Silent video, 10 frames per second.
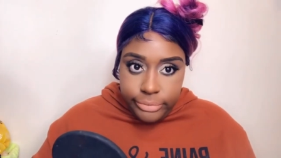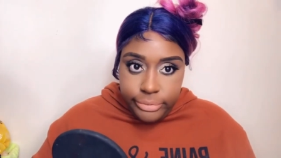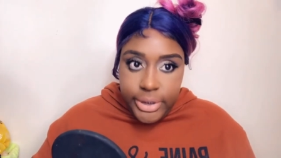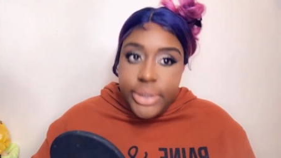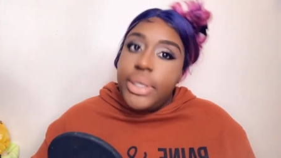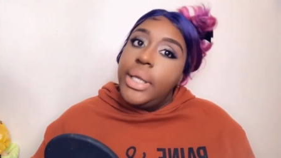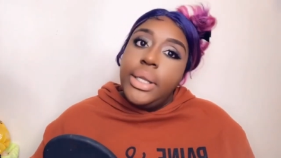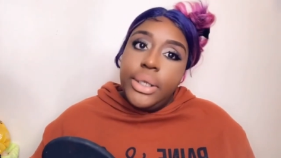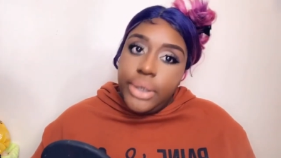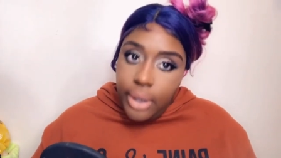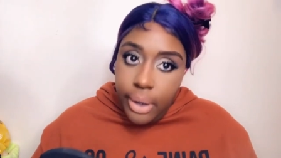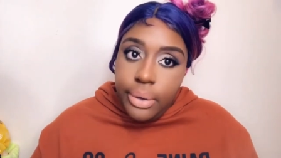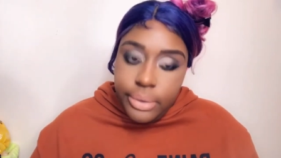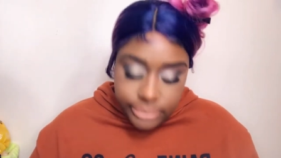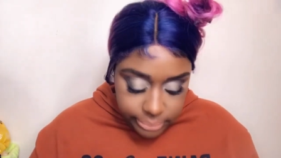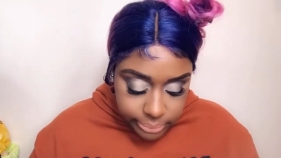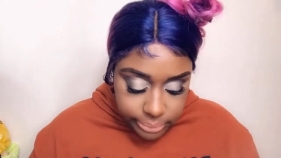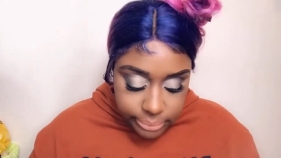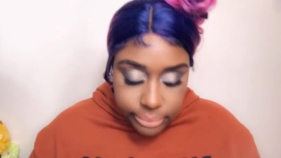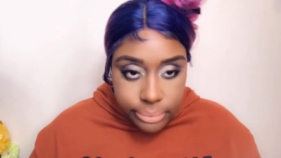This ain't it, dog.
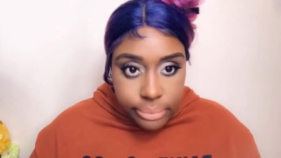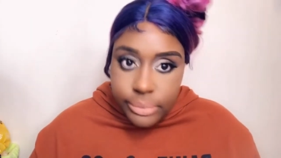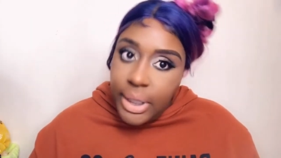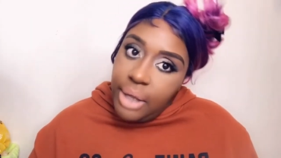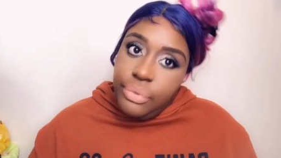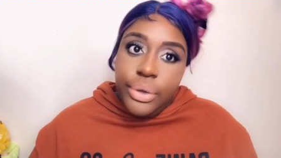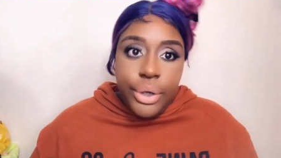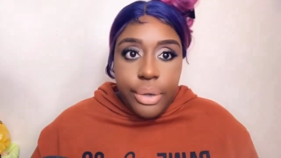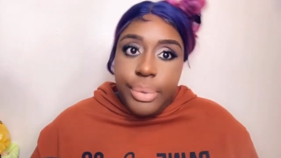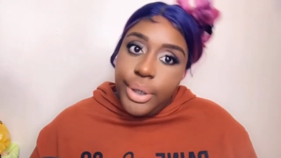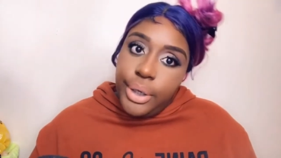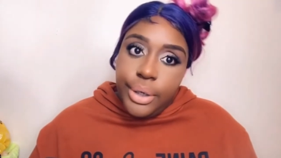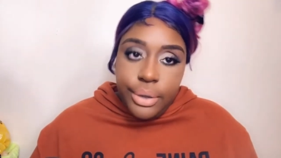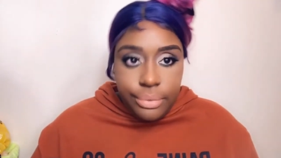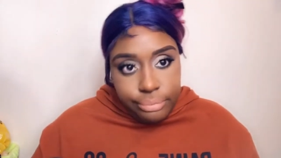Not for urban girl.